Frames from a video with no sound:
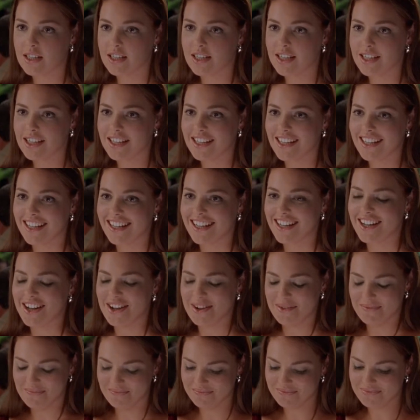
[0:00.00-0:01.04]
Ew.
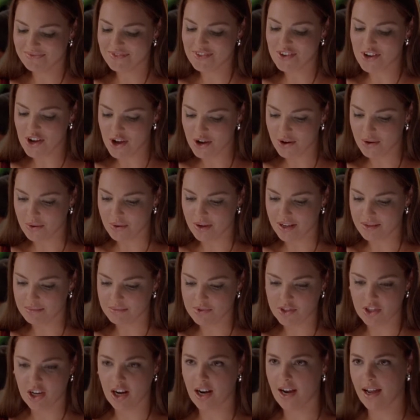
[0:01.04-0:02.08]
No,
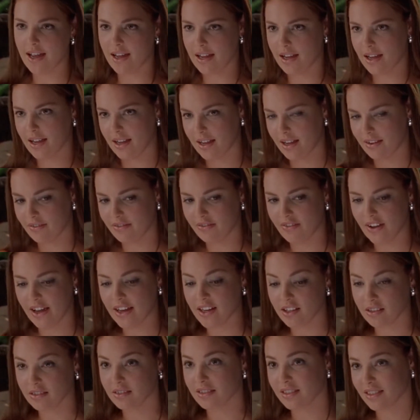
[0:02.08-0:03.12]
definitely not after
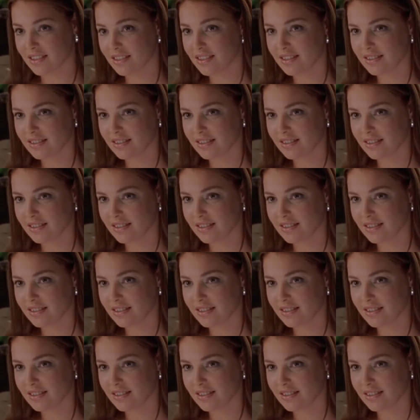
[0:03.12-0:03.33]
that.